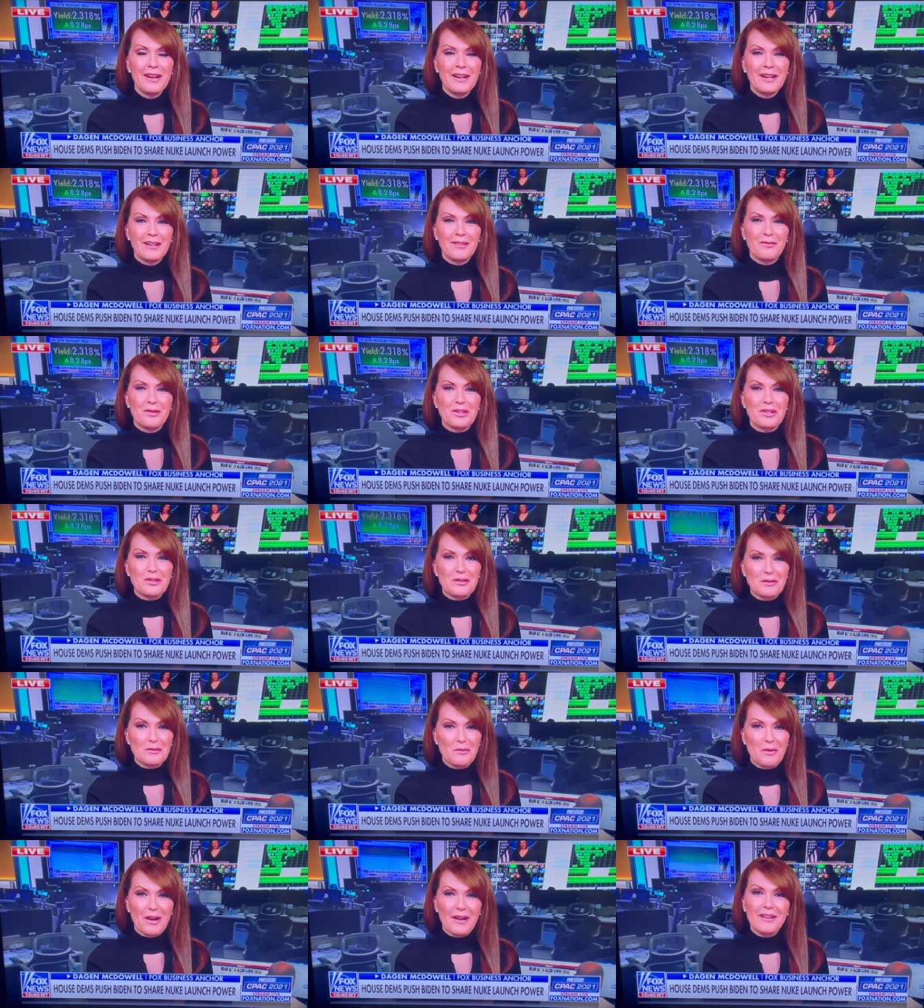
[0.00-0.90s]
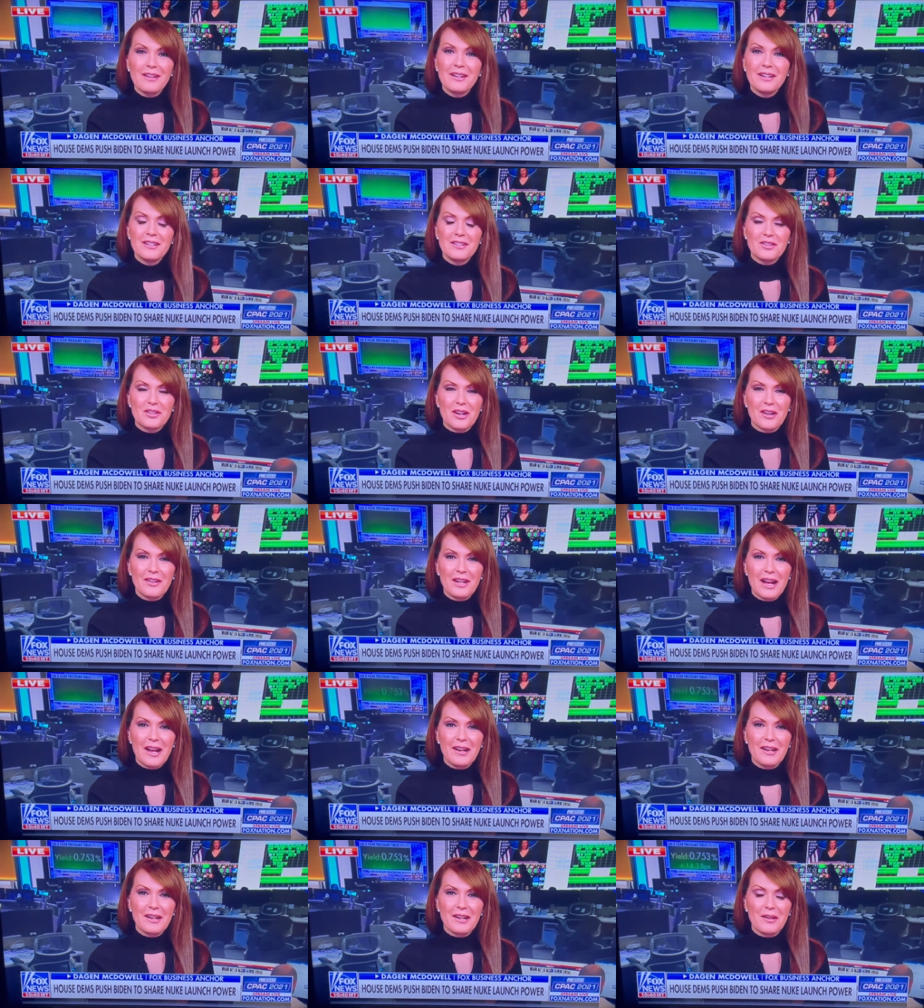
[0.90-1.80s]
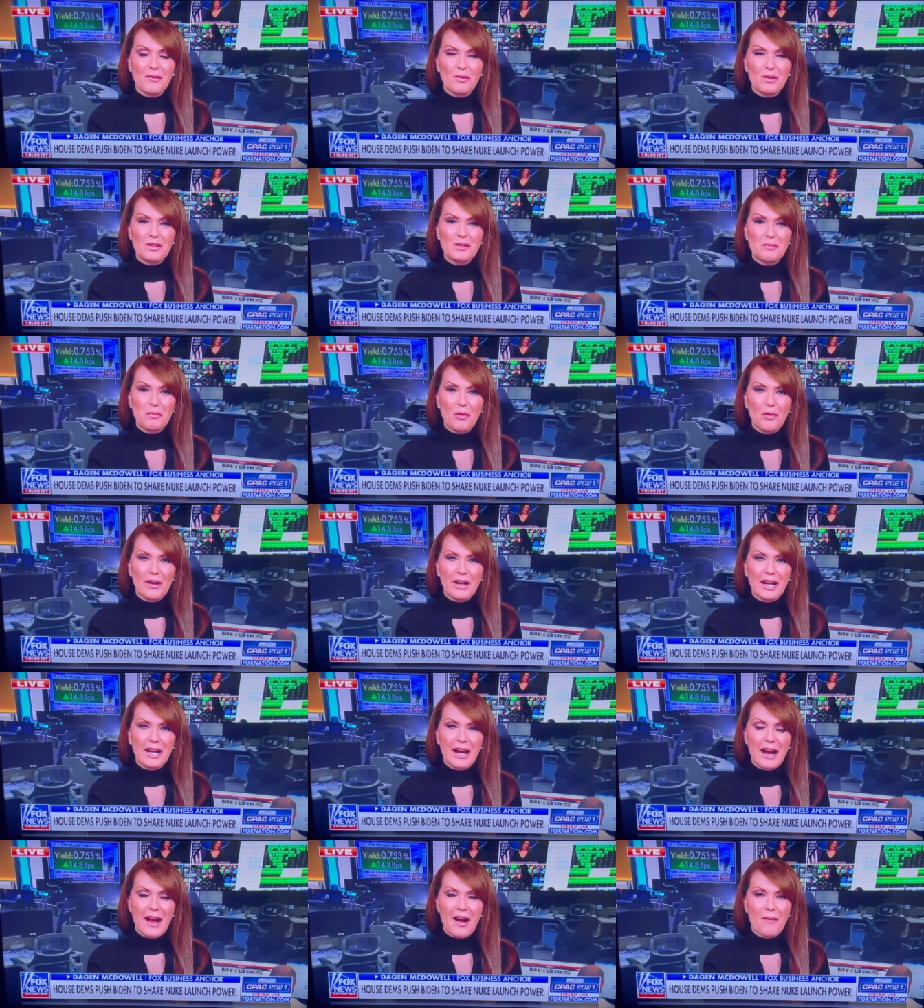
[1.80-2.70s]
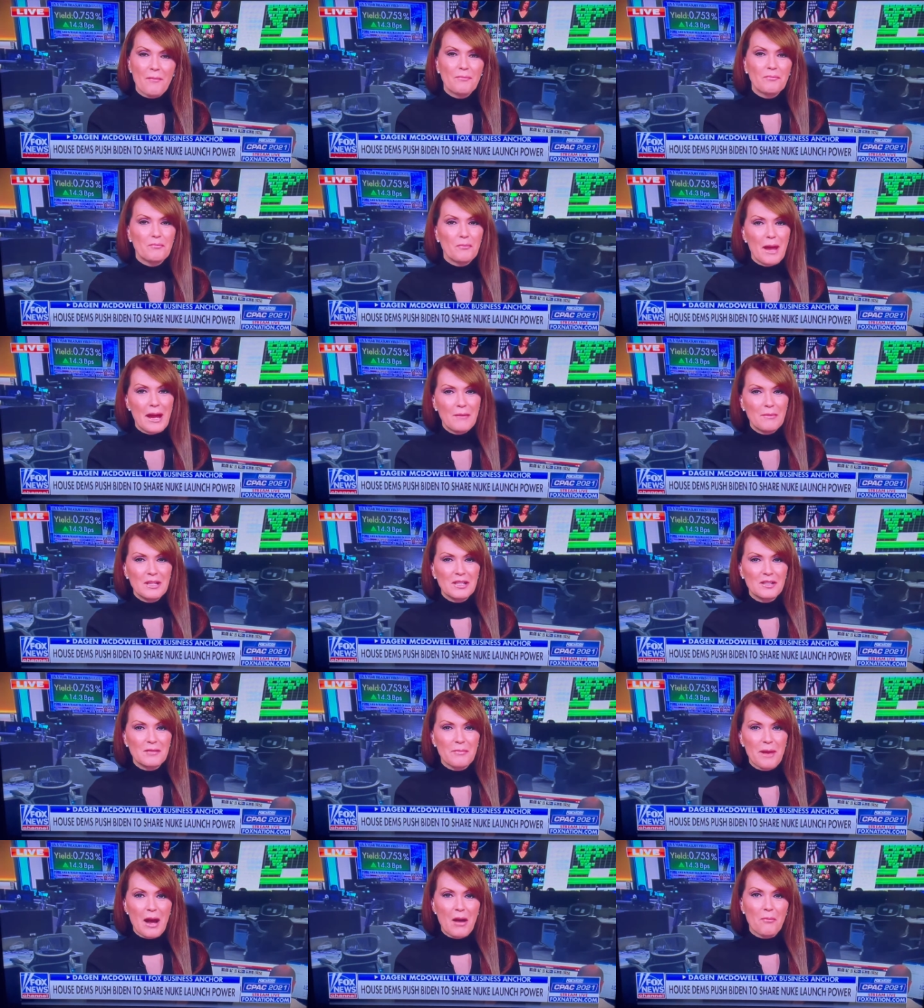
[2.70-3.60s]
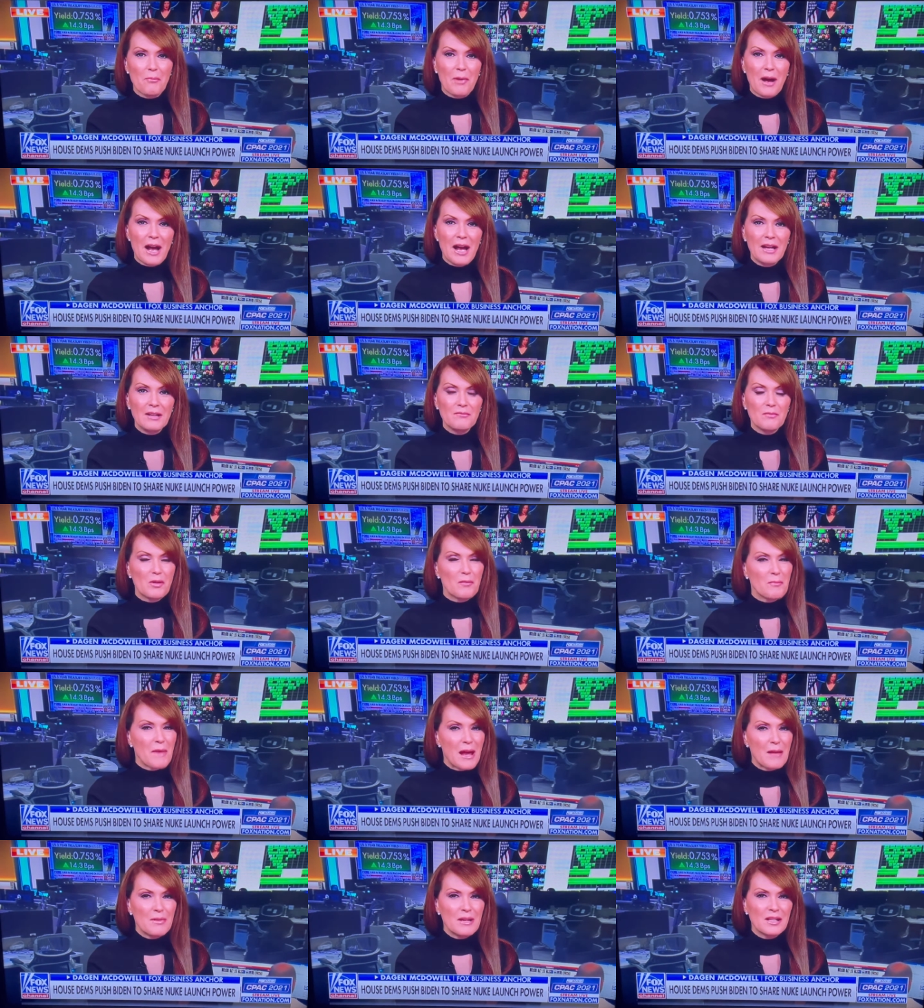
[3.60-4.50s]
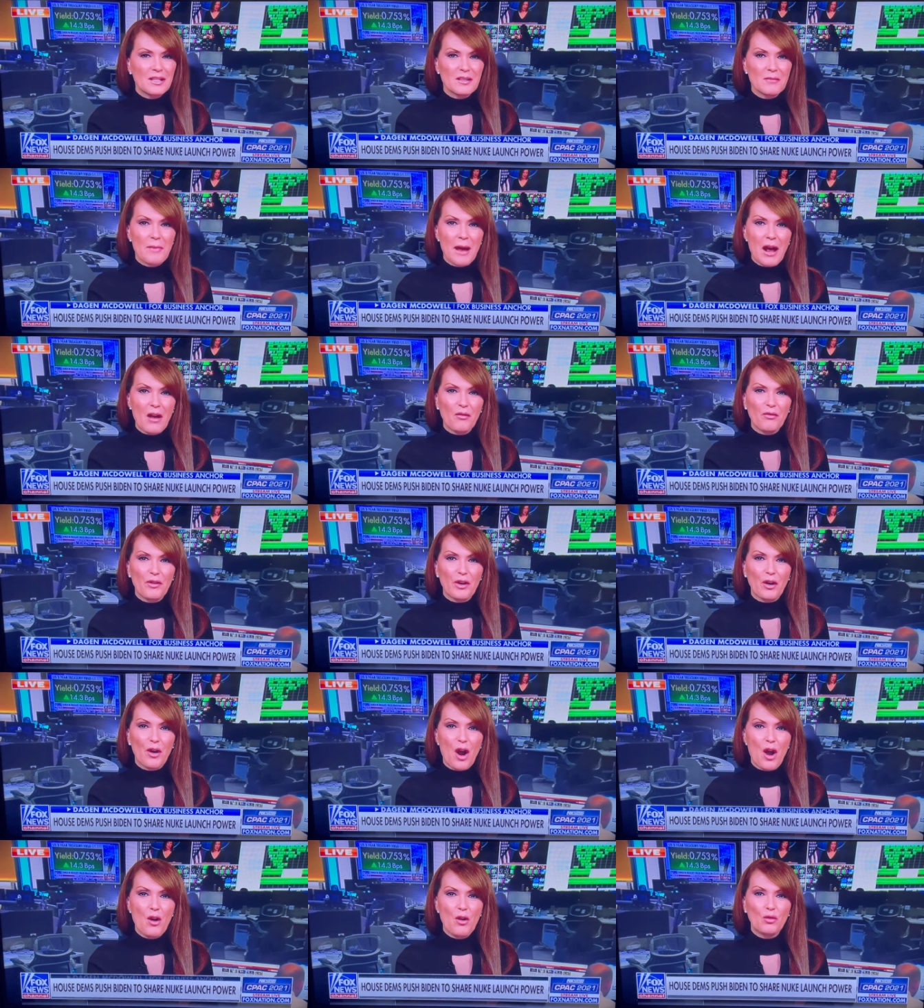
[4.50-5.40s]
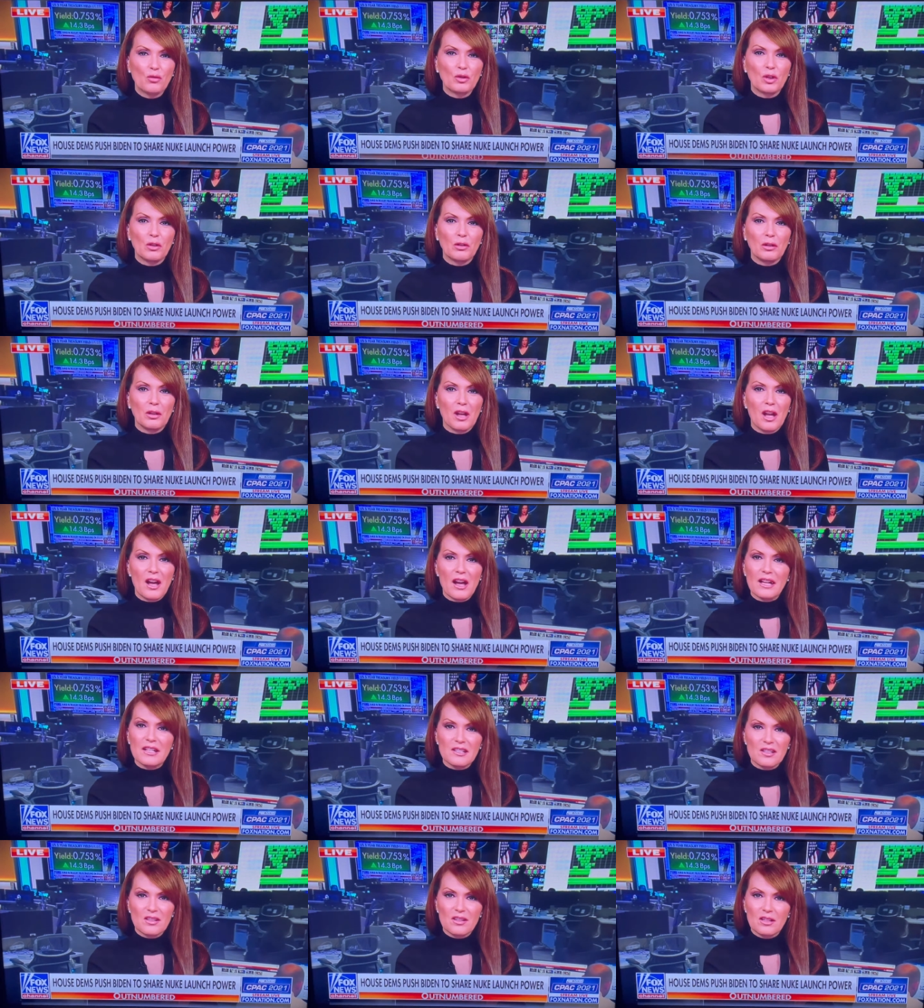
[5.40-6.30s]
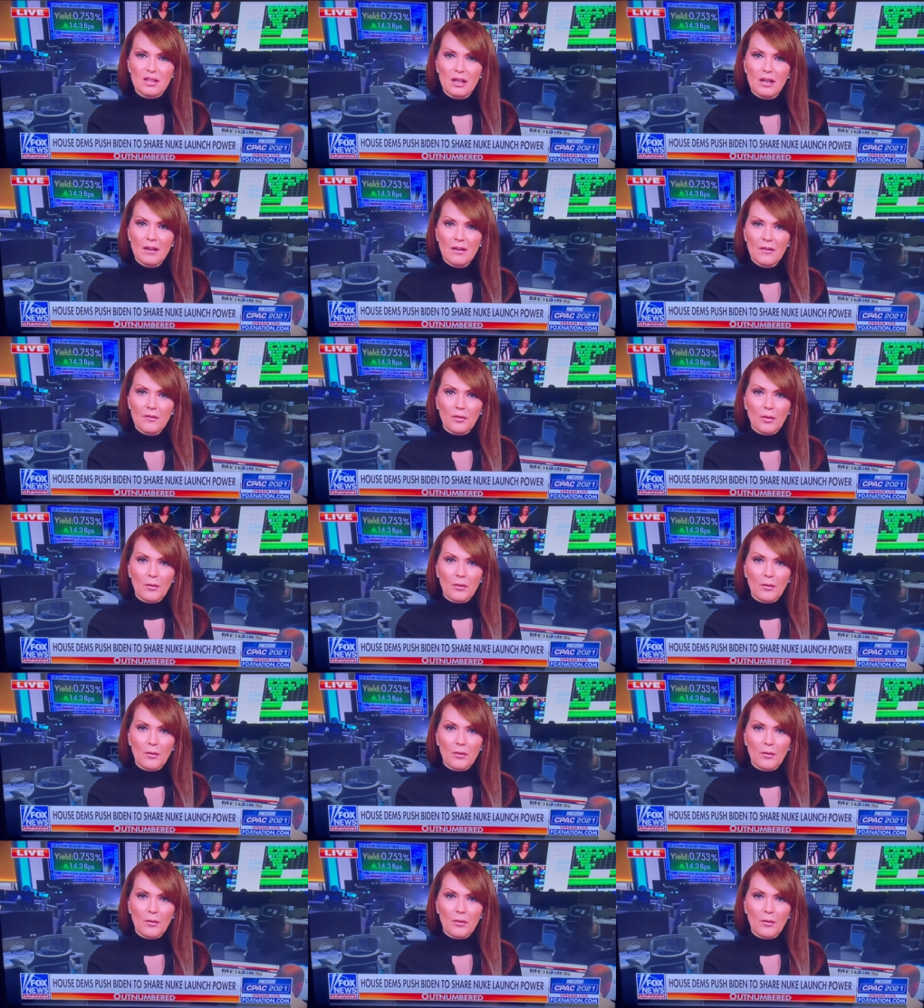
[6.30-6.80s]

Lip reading: which is what Sean Hannity was pointing out. Maybe it's about Biden, but maybe it's about their own lust for